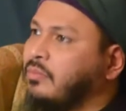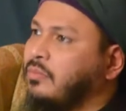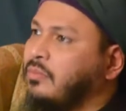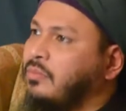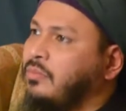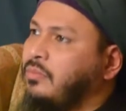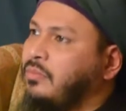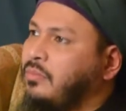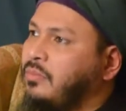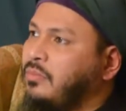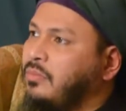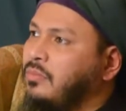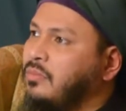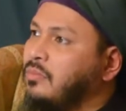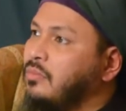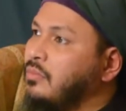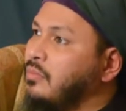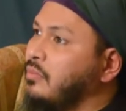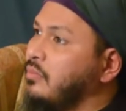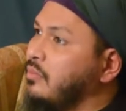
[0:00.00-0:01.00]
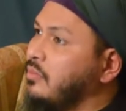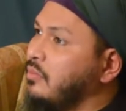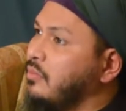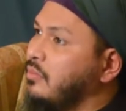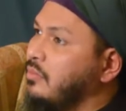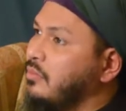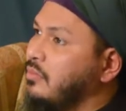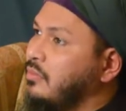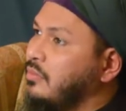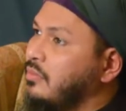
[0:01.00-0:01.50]

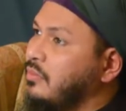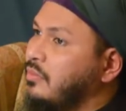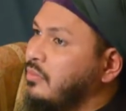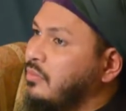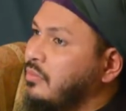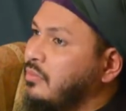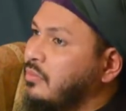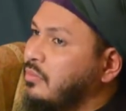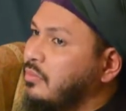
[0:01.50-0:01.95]
[no speech]